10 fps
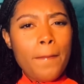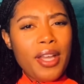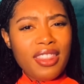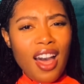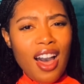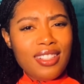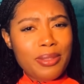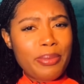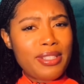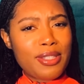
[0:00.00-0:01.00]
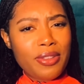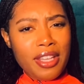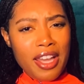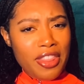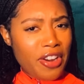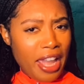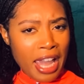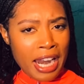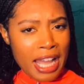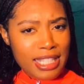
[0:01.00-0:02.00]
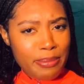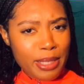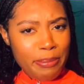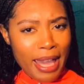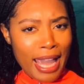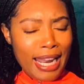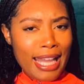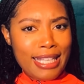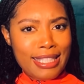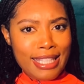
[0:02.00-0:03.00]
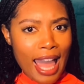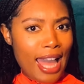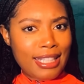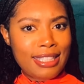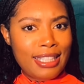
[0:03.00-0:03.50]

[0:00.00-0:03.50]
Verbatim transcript: But the octopus, on the other hand, has been made exact